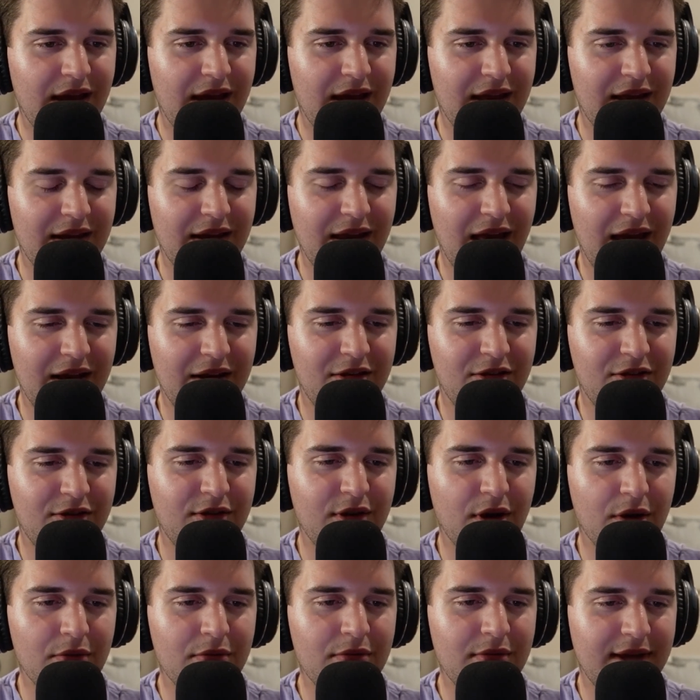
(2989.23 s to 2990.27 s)
and I
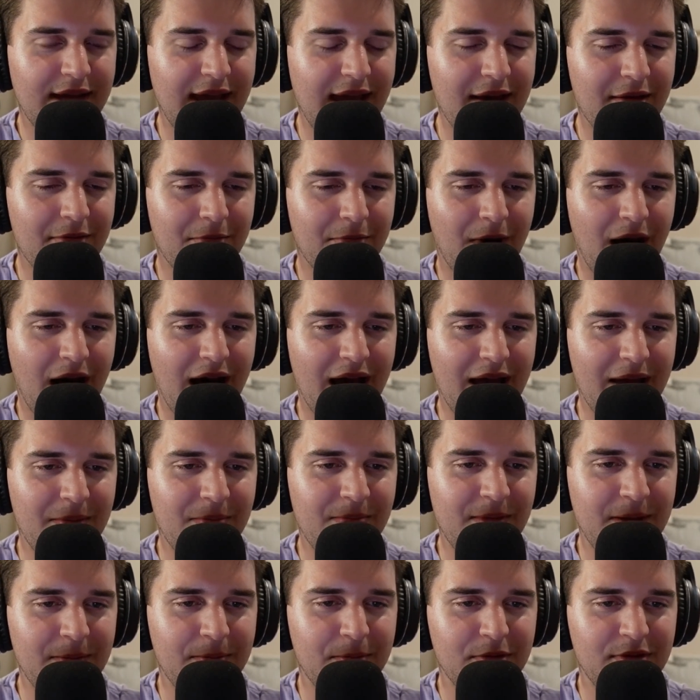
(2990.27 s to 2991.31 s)
don't get why
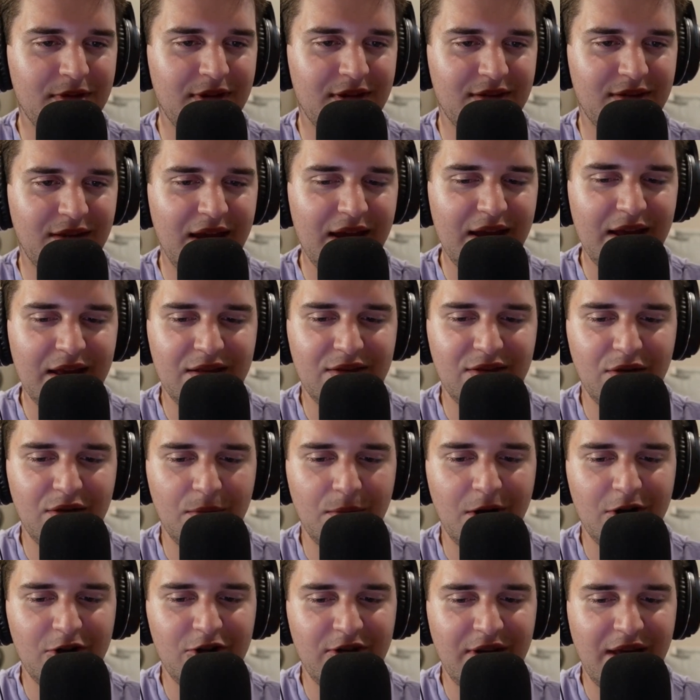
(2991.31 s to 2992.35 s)
people dislike it so
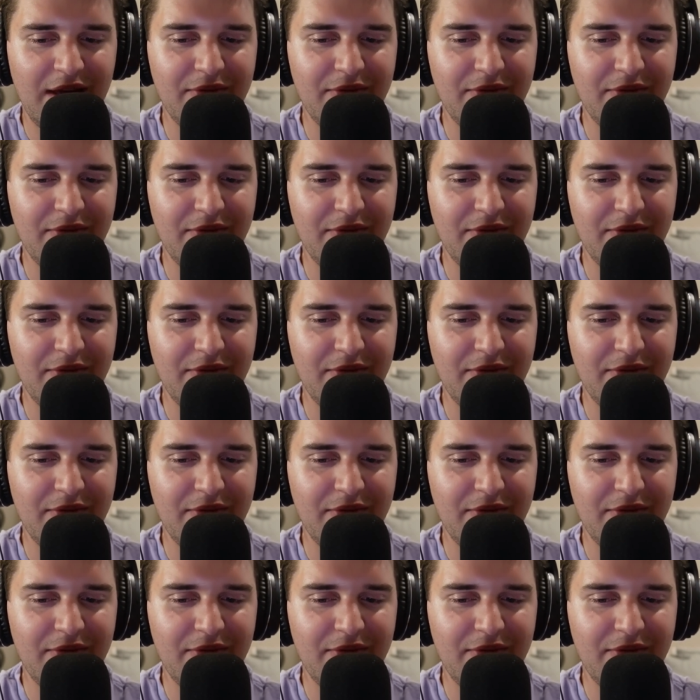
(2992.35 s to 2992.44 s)
much.